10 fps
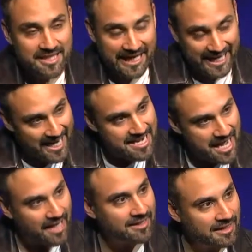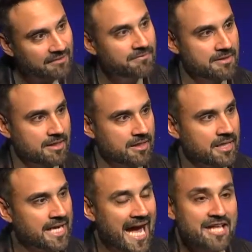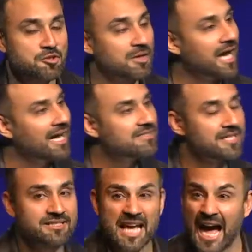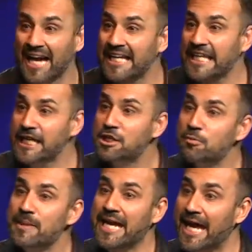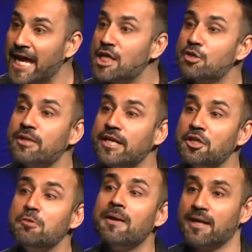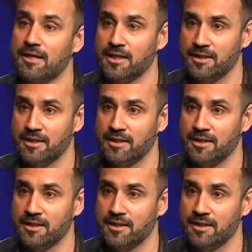Cannot live in there. And so God says, I can either be angry at humanity